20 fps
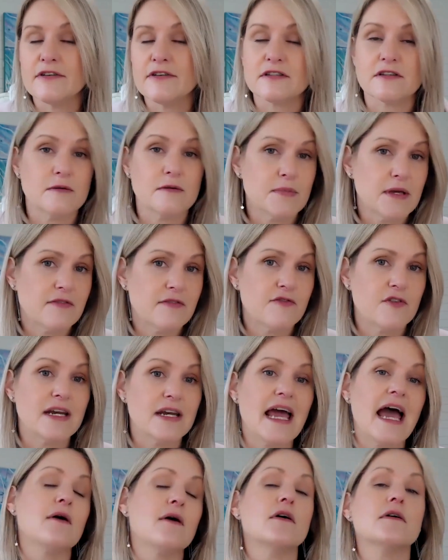It's going to be for an
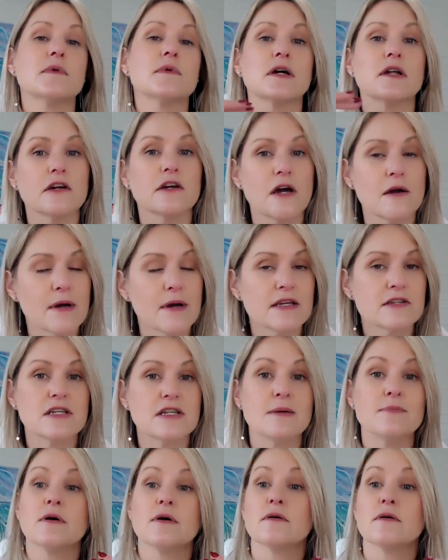hour. I'm going to go much deeper.